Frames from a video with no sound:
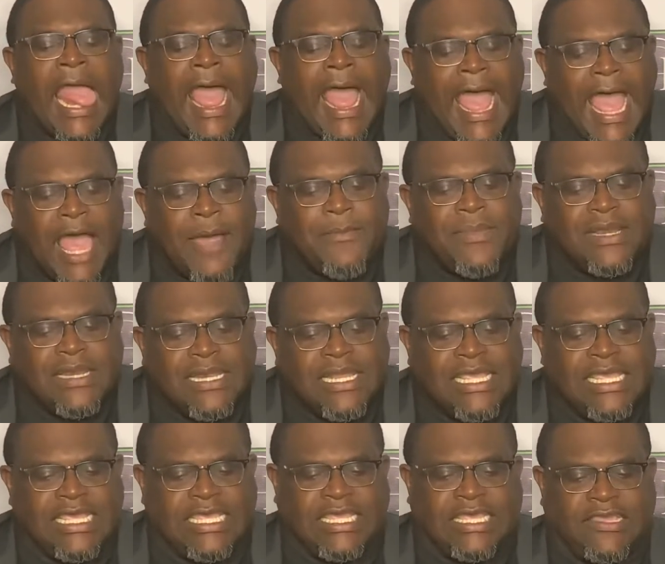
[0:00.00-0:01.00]
I
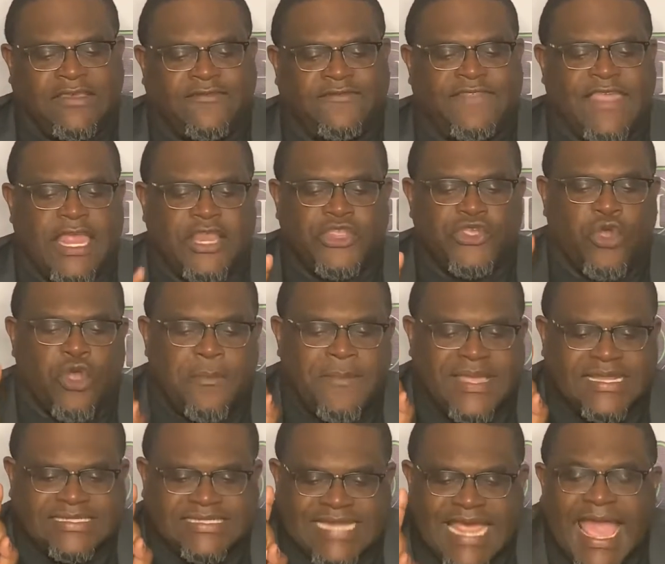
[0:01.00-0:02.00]
believe that your
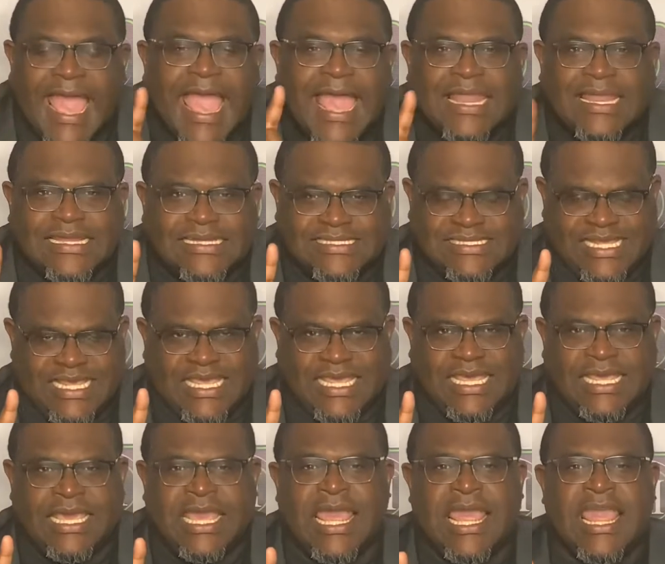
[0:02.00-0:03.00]

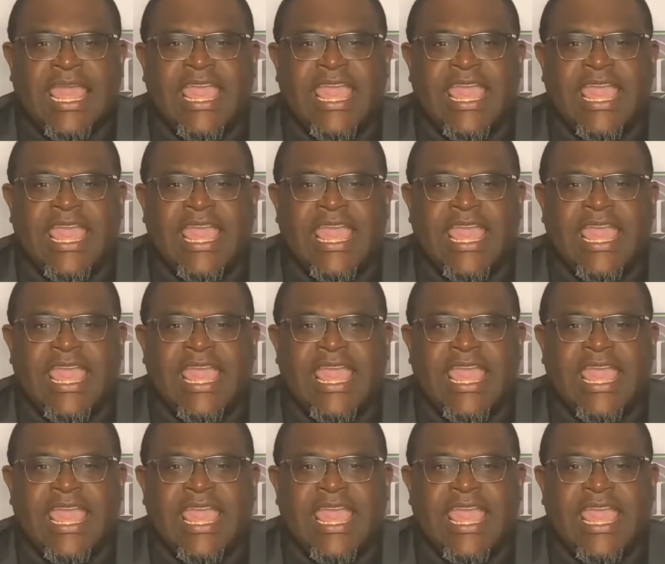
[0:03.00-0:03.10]
mentality